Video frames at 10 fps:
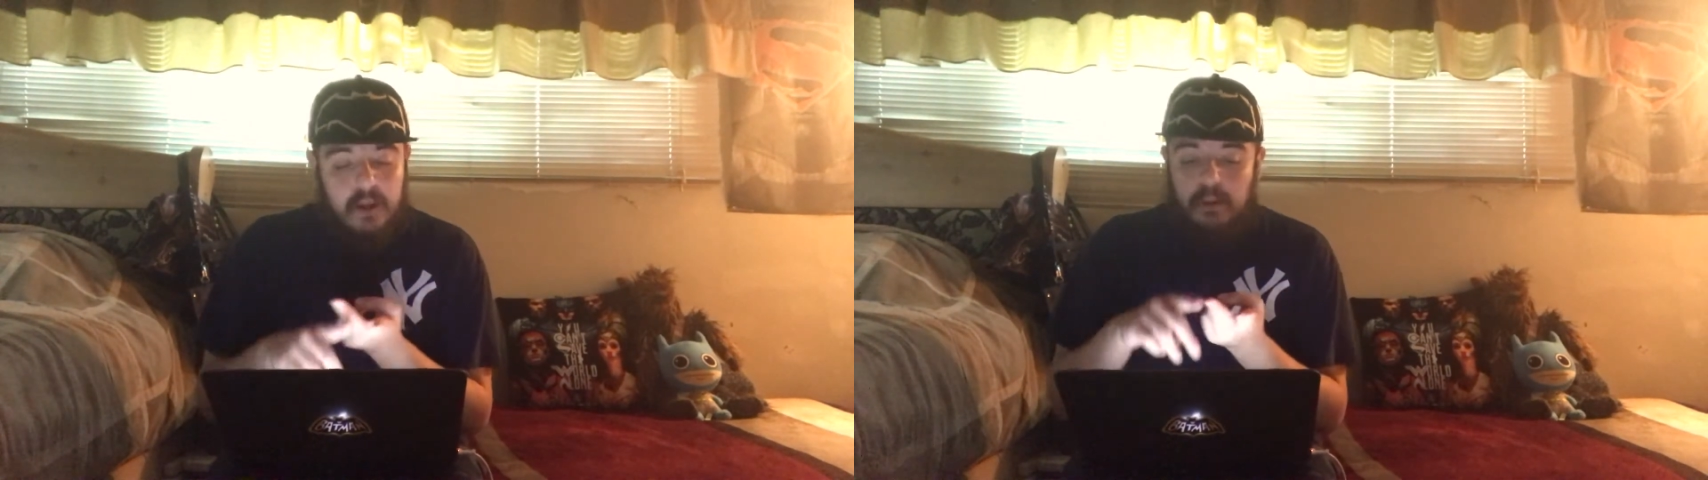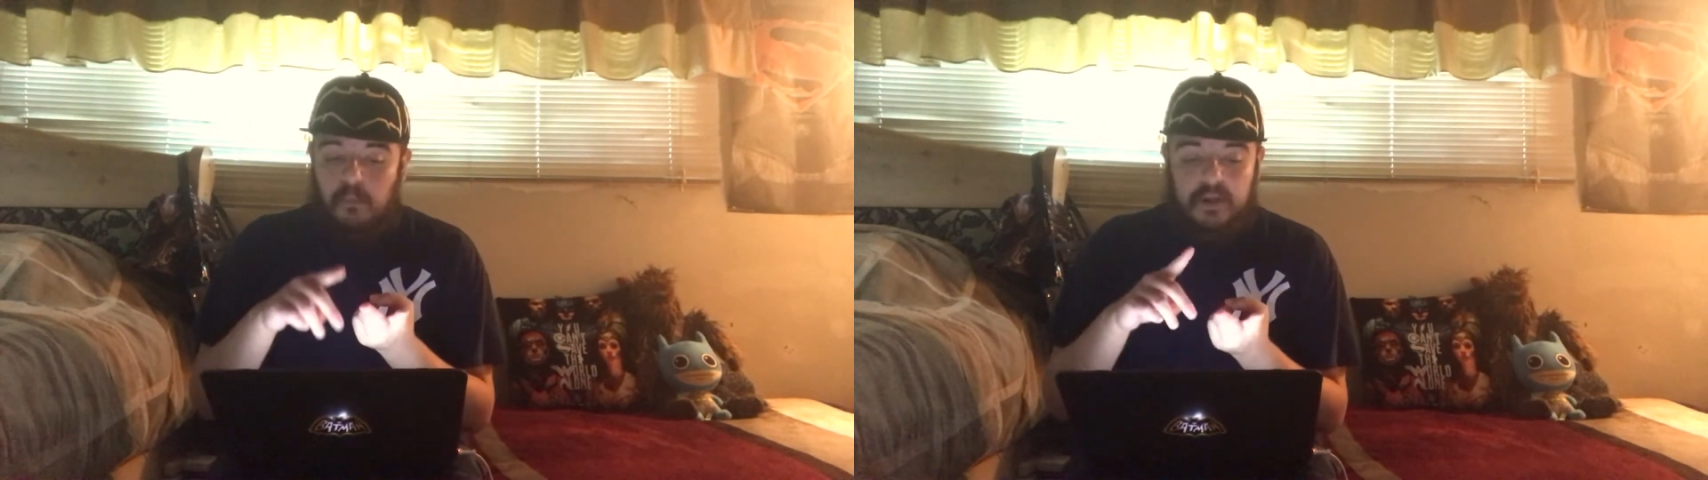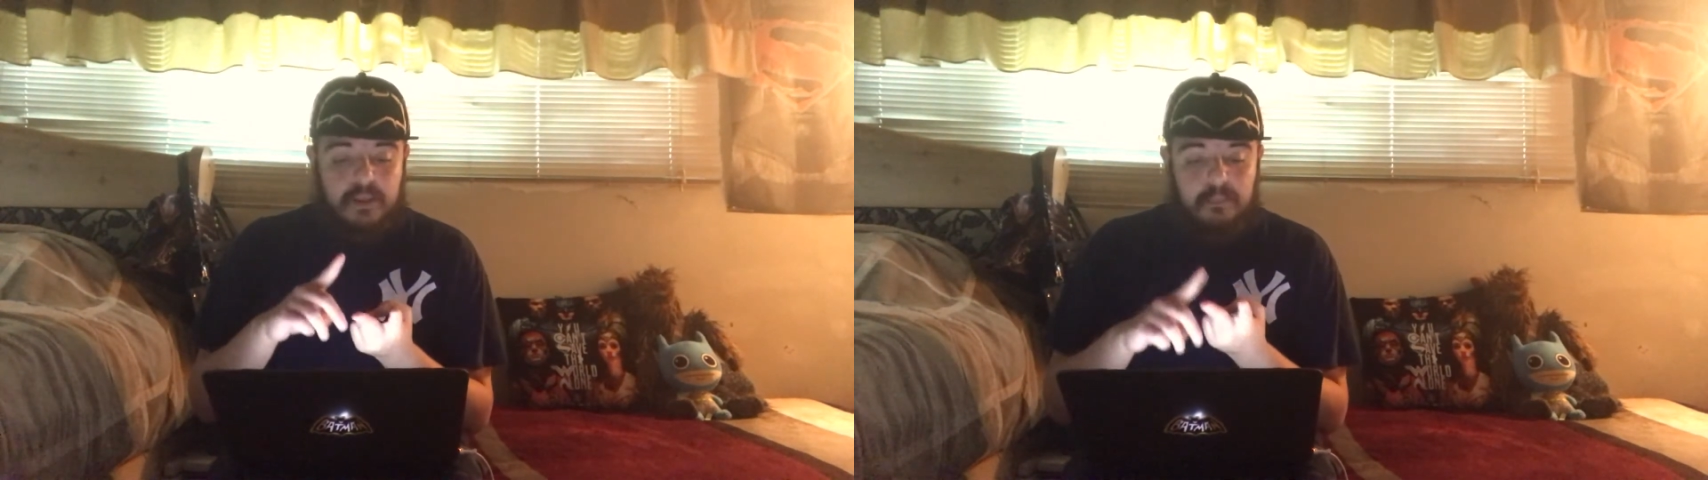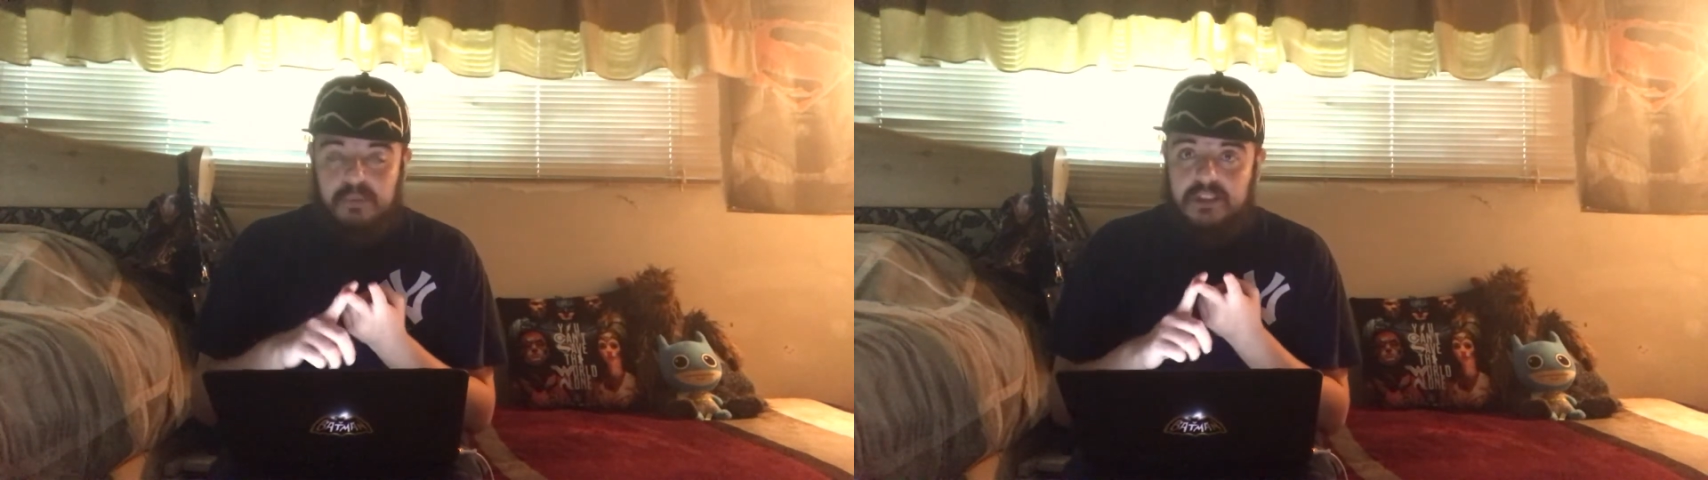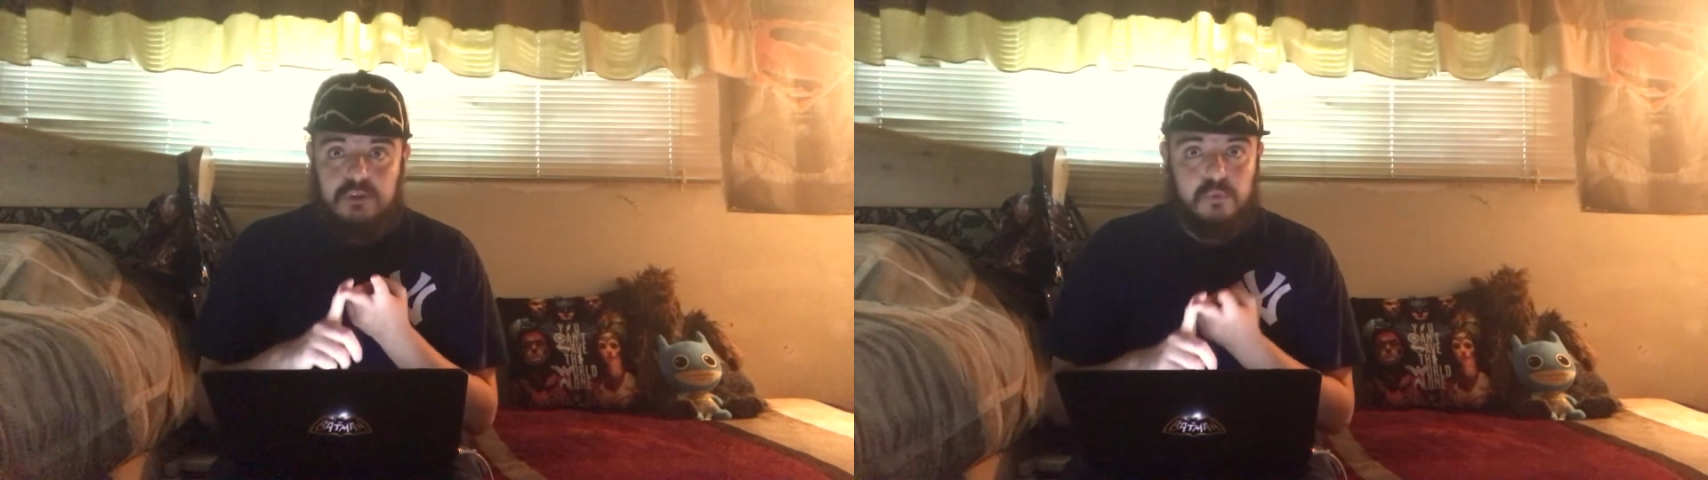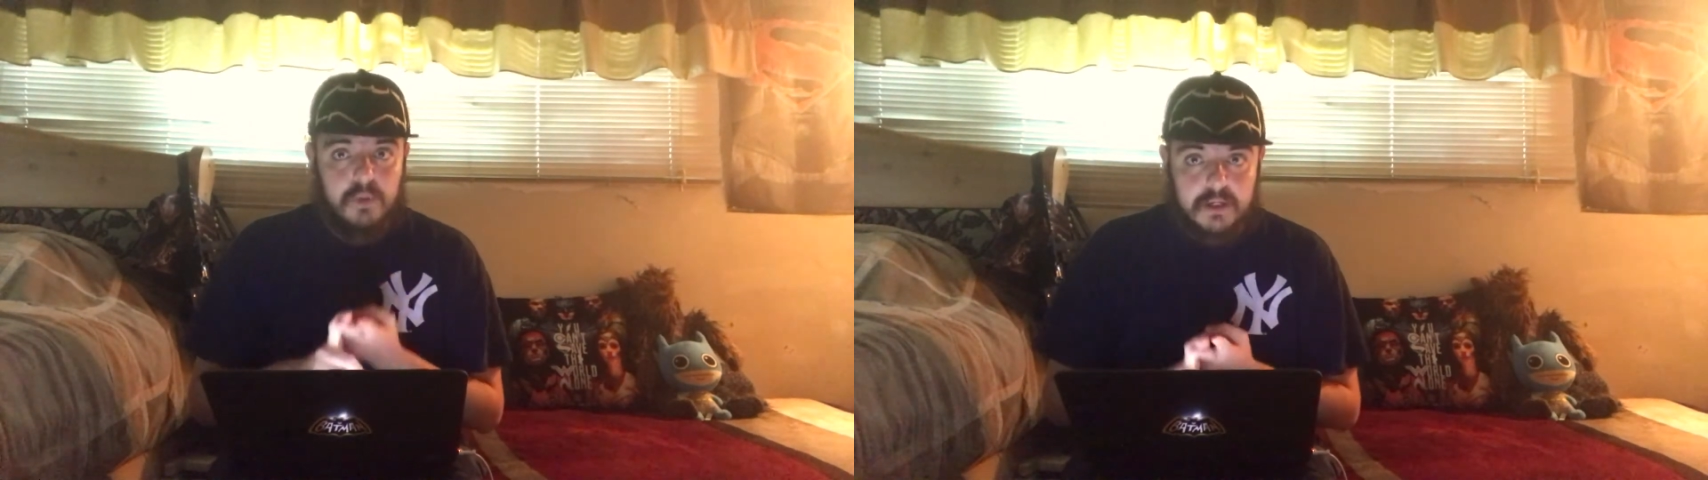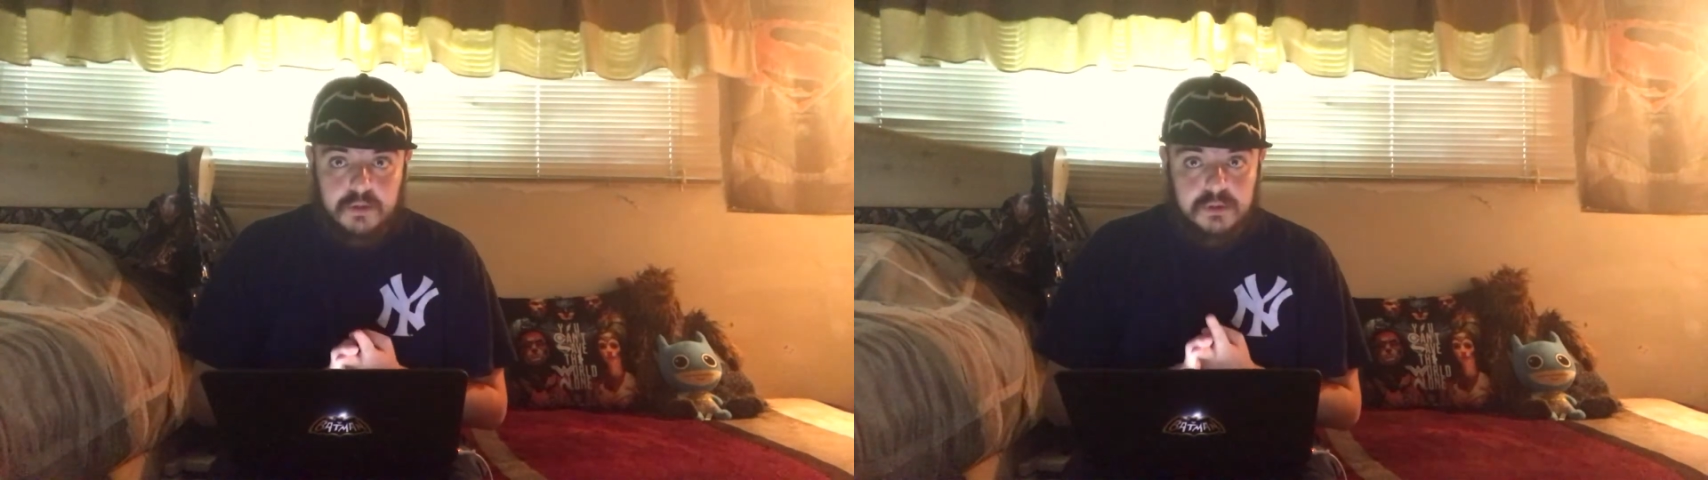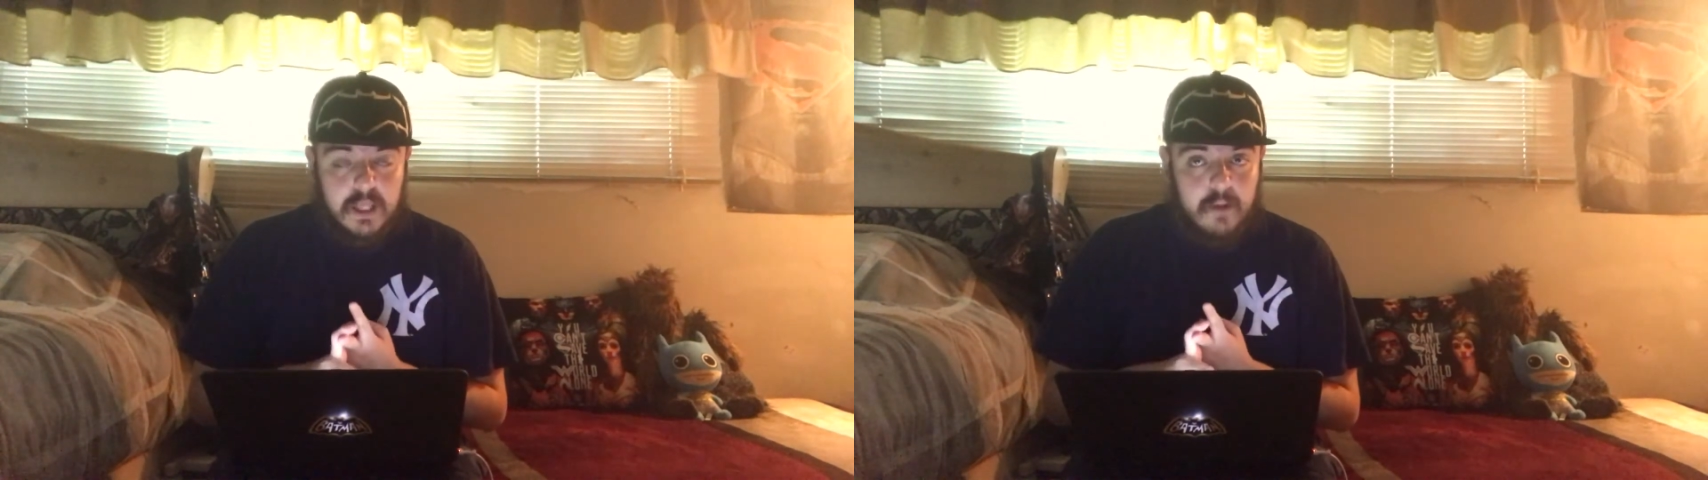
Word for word: one of the best directors